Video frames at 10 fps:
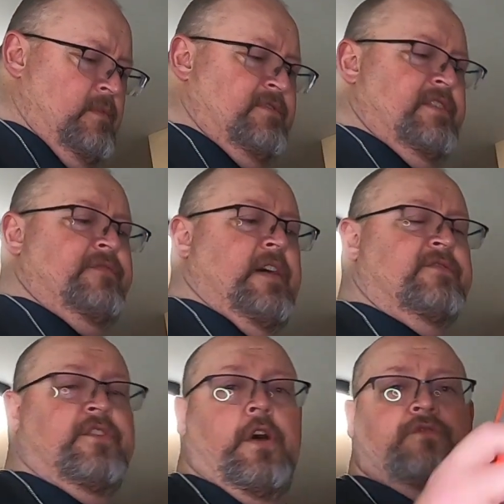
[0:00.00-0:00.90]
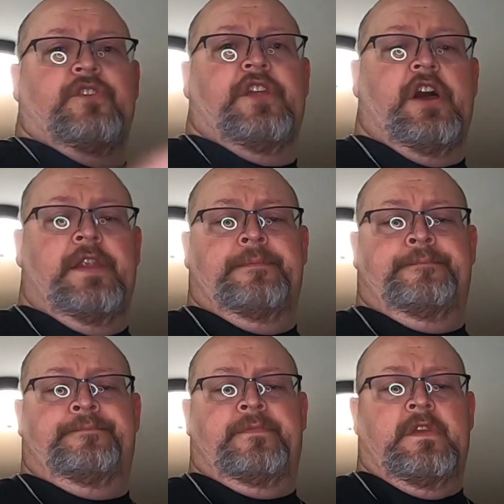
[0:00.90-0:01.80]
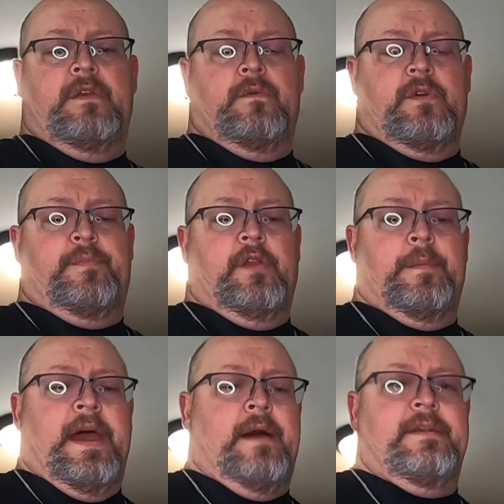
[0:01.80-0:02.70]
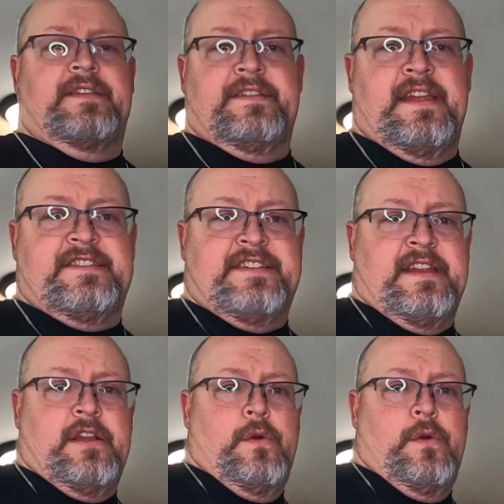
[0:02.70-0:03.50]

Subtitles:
165. So those are done. We're gonna pull them out and get the next set